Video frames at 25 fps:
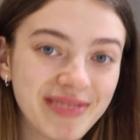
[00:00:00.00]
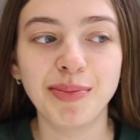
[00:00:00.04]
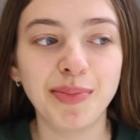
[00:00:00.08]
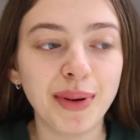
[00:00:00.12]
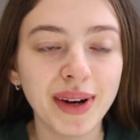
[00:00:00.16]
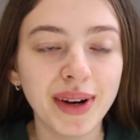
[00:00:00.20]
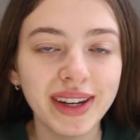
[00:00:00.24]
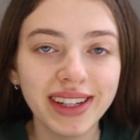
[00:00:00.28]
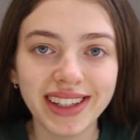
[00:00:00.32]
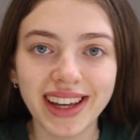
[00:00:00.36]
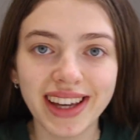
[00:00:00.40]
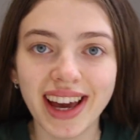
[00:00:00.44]

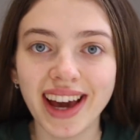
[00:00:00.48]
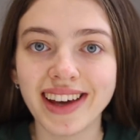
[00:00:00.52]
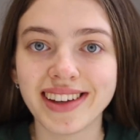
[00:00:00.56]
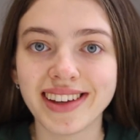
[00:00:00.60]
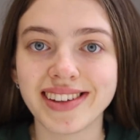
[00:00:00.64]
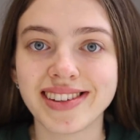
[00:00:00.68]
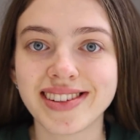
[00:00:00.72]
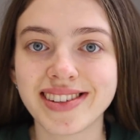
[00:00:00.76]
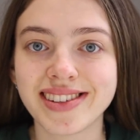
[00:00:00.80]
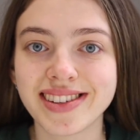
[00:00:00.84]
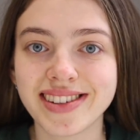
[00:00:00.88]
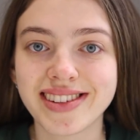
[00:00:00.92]
But yes,
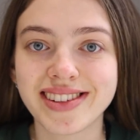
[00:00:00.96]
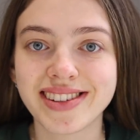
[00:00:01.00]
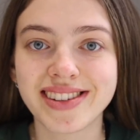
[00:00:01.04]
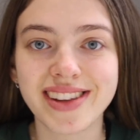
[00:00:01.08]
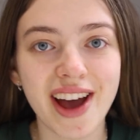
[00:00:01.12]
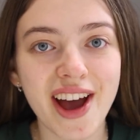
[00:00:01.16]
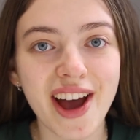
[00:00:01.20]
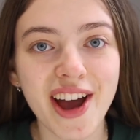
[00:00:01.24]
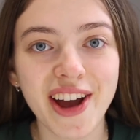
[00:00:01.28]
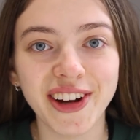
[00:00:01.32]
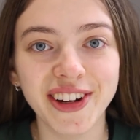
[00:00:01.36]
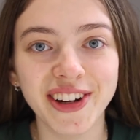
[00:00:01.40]

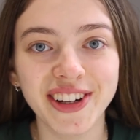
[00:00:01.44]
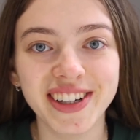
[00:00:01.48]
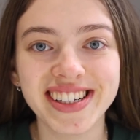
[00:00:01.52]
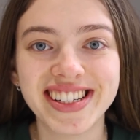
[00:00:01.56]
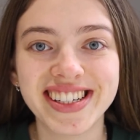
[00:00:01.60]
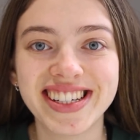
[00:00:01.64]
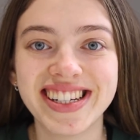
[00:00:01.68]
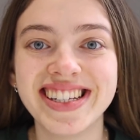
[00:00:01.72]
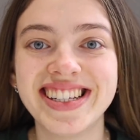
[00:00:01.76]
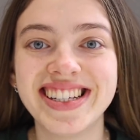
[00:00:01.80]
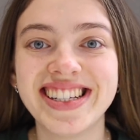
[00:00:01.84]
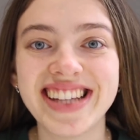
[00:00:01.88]
so
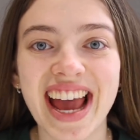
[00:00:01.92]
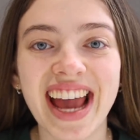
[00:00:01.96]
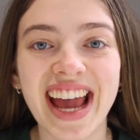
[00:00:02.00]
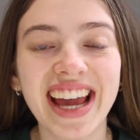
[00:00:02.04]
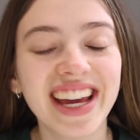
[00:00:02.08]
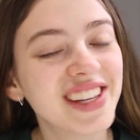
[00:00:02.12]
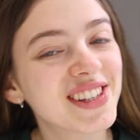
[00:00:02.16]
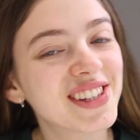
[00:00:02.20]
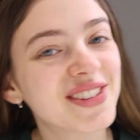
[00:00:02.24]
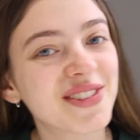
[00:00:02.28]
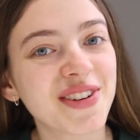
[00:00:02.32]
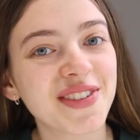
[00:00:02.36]

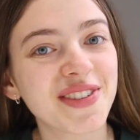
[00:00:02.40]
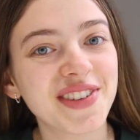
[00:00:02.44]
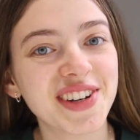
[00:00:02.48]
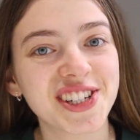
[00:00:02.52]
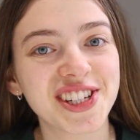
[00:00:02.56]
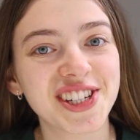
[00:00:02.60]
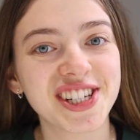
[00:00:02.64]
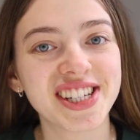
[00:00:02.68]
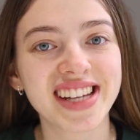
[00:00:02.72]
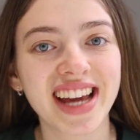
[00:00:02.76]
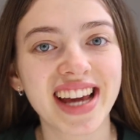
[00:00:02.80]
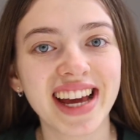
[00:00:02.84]
today's
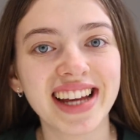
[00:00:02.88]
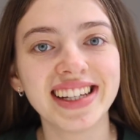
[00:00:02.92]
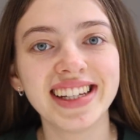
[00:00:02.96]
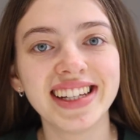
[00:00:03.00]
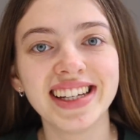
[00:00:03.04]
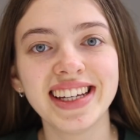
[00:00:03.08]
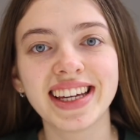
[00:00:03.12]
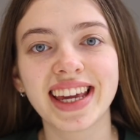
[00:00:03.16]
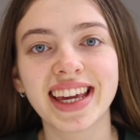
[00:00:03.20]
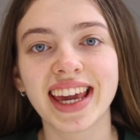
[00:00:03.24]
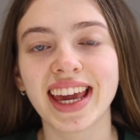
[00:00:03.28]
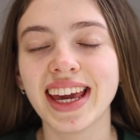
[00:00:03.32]
revision
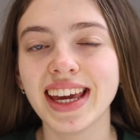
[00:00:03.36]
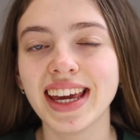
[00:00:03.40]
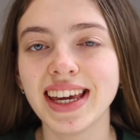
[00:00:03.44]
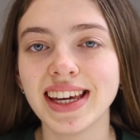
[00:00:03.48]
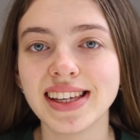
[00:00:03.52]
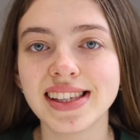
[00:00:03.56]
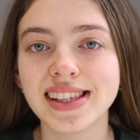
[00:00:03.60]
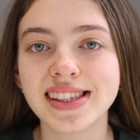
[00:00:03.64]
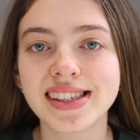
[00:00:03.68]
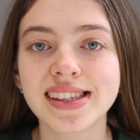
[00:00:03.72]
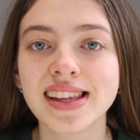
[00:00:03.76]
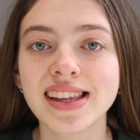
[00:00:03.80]
technique
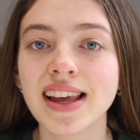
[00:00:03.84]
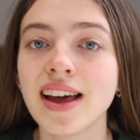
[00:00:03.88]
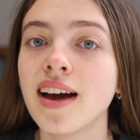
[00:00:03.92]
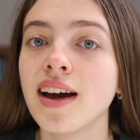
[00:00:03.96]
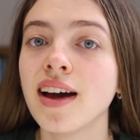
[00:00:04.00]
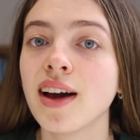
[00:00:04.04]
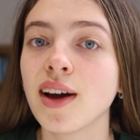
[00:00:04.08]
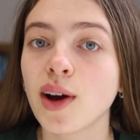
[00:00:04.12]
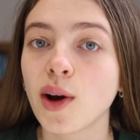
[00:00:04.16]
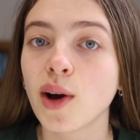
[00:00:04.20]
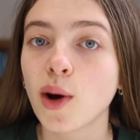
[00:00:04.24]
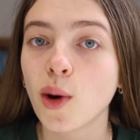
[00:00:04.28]
is
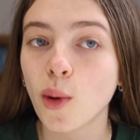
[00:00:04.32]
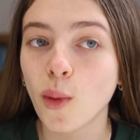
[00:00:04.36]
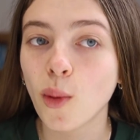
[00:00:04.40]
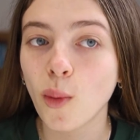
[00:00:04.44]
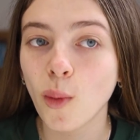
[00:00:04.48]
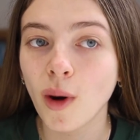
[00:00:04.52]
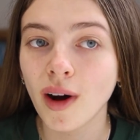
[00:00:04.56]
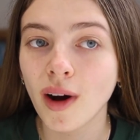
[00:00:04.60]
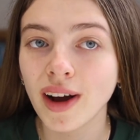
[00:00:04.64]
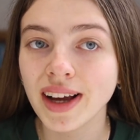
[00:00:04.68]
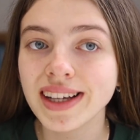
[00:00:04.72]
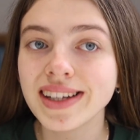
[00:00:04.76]

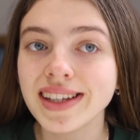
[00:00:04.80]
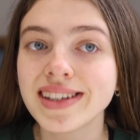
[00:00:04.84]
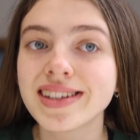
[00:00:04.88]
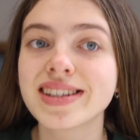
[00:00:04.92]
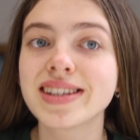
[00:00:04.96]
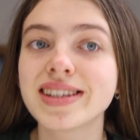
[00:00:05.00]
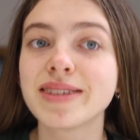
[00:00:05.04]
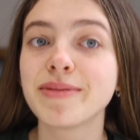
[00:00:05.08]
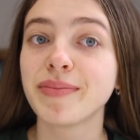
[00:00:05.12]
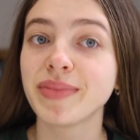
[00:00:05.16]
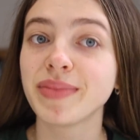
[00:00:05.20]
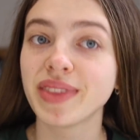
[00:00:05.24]

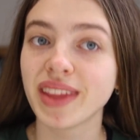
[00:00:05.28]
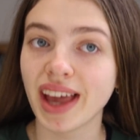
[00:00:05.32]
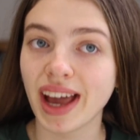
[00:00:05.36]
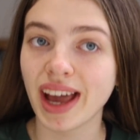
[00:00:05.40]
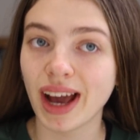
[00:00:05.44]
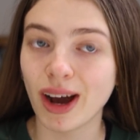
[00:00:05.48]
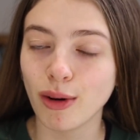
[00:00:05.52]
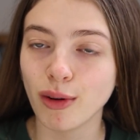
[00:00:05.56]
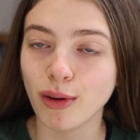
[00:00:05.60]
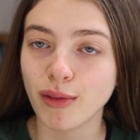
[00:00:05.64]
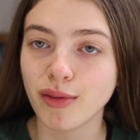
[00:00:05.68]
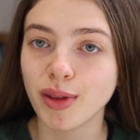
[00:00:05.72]
quite
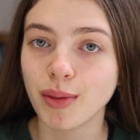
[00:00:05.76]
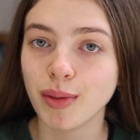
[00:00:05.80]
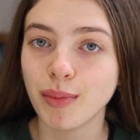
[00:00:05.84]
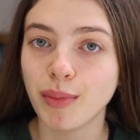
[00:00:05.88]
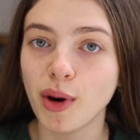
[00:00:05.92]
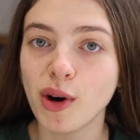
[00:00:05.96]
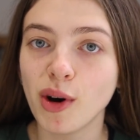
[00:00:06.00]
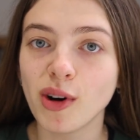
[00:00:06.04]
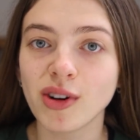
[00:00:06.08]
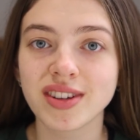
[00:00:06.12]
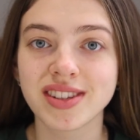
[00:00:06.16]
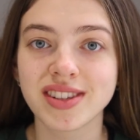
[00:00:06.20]
out of the
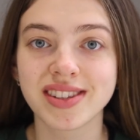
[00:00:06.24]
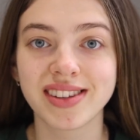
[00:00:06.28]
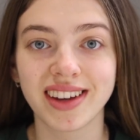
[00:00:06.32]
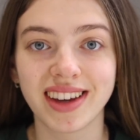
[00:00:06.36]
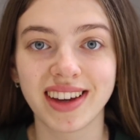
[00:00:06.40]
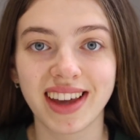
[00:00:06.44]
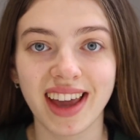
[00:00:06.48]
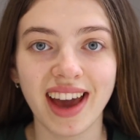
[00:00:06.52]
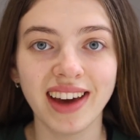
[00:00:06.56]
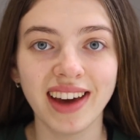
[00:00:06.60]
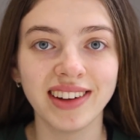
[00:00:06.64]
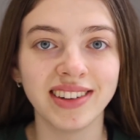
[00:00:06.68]
box
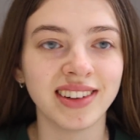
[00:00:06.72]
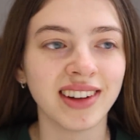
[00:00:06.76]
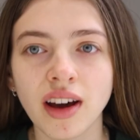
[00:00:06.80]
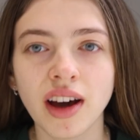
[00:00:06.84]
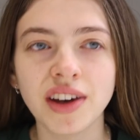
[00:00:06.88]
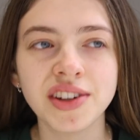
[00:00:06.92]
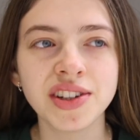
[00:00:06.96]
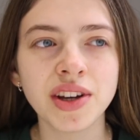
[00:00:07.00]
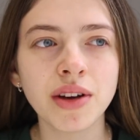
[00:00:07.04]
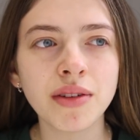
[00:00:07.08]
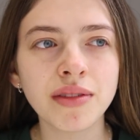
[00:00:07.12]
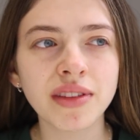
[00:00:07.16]
again. I
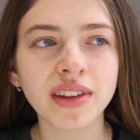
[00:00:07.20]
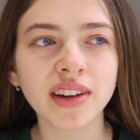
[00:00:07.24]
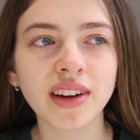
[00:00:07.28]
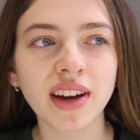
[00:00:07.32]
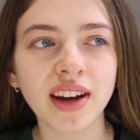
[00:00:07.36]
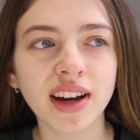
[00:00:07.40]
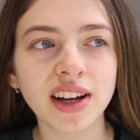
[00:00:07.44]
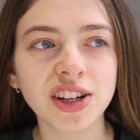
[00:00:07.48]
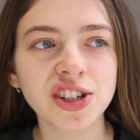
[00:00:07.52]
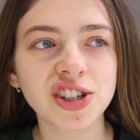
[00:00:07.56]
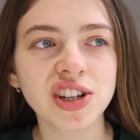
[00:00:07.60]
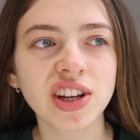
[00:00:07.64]
don't think
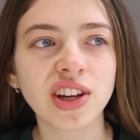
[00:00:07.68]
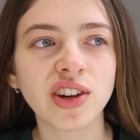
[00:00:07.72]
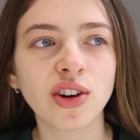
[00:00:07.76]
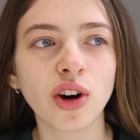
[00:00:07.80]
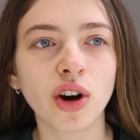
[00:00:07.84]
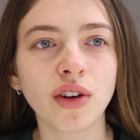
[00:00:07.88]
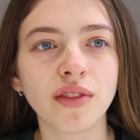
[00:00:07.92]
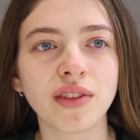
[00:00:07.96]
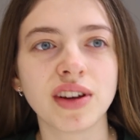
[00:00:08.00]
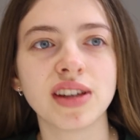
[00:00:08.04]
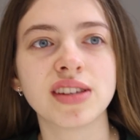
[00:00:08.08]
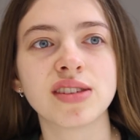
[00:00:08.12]
I actually
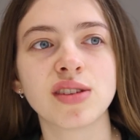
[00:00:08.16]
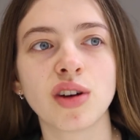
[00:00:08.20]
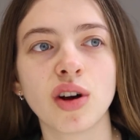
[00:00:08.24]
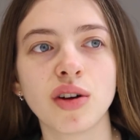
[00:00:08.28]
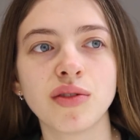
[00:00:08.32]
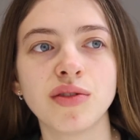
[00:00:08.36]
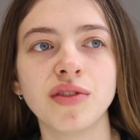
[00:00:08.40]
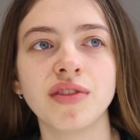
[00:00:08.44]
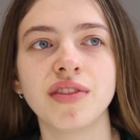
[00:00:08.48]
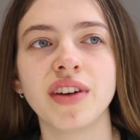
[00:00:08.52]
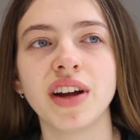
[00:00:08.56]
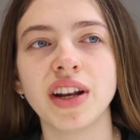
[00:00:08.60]
got this
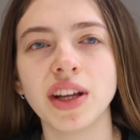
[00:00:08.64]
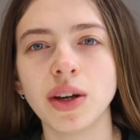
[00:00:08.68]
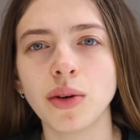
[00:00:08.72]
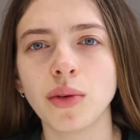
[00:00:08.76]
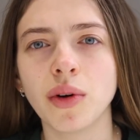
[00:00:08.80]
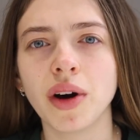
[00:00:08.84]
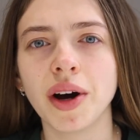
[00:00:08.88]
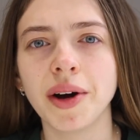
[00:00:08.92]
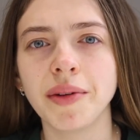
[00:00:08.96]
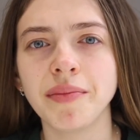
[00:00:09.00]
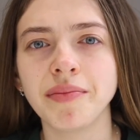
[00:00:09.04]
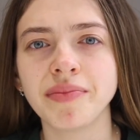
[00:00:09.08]
off of
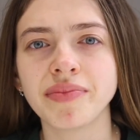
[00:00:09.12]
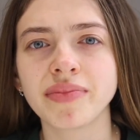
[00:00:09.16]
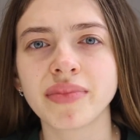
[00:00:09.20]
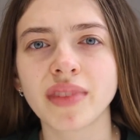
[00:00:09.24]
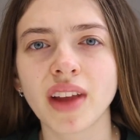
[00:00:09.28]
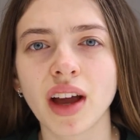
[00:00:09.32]
anyone.